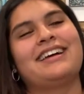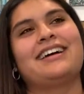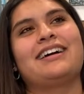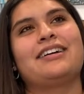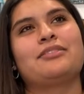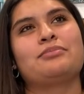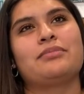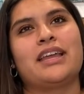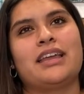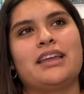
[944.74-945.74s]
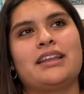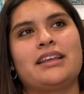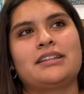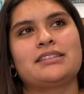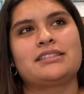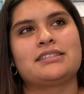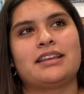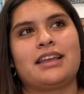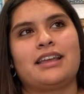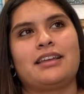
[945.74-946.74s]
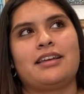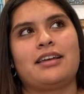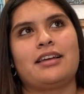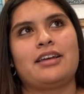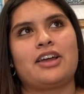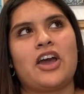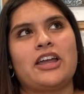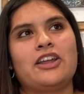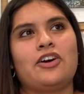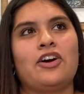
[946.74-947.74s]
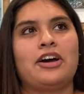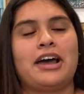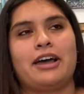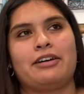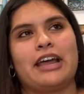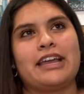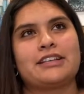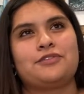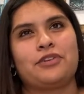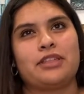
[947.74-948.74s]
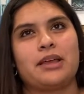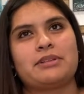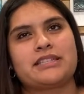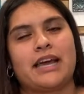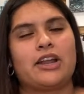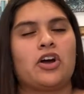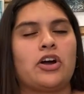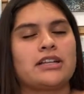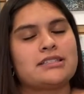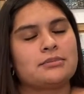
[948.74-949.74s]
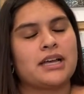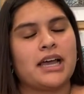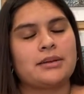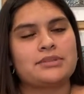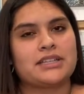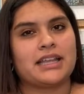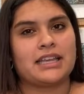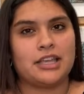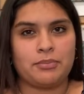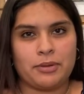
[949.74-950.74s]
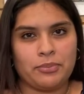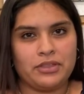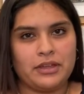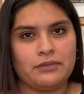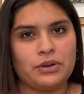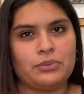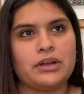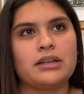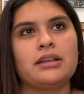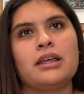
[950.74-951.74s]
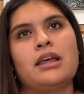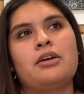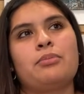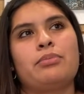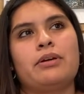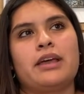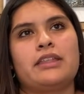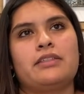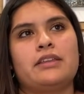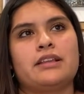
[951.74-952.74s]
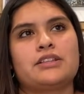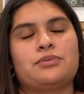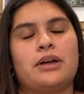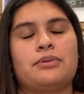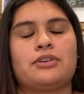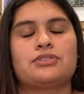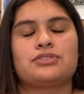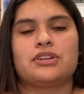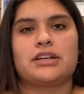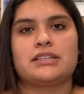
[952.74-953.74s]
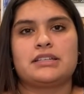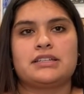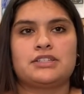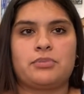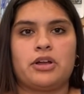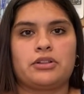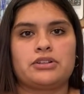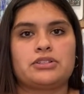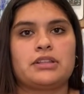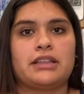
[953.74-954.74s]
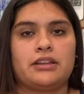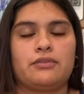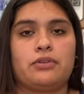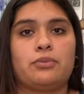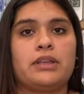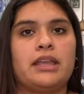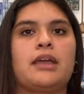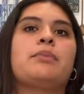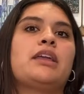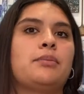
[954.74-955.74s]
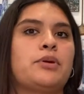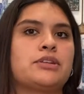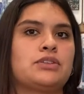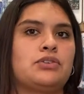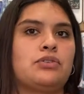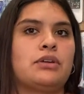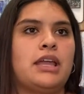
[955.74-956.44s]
And it's kind of, I guess for them, it's kind of hard sometimes to like keep up with everyone. But I think that's why we also try to stay smaller, so that therefore we can make it personal.